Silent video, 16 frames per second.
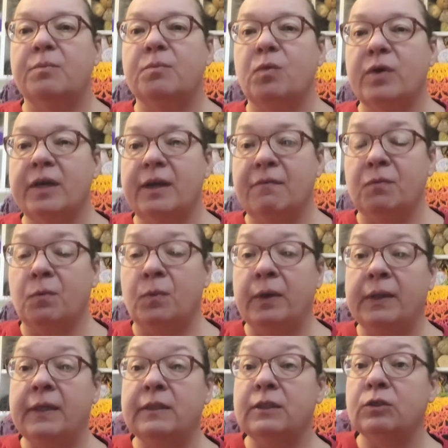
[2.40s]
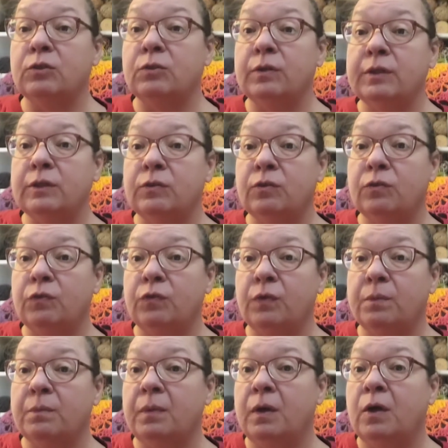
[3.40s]
Good morning, everyone. This is Chrystal
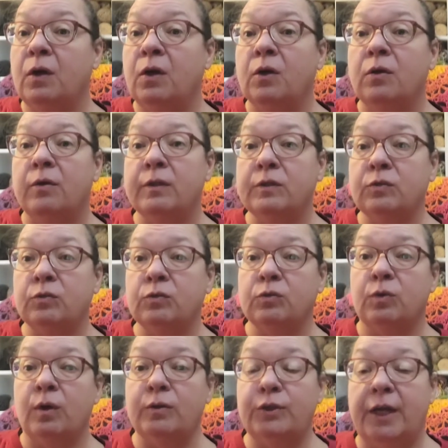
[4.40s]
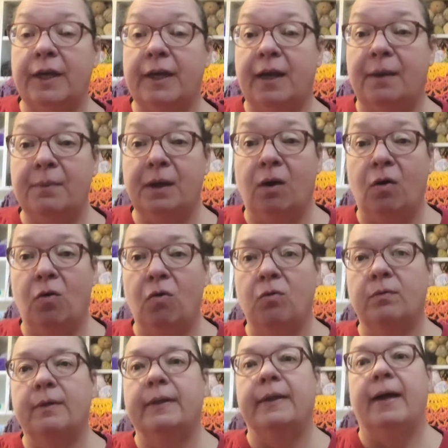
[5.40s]
from Chrystal's Crochet
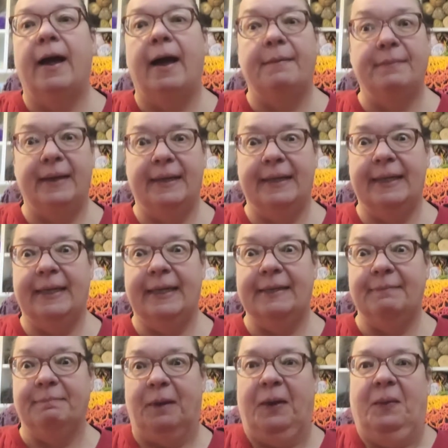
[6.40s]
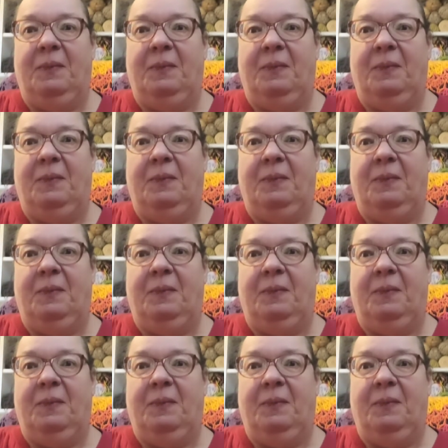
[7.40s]
Cubbyhole. I'm back again,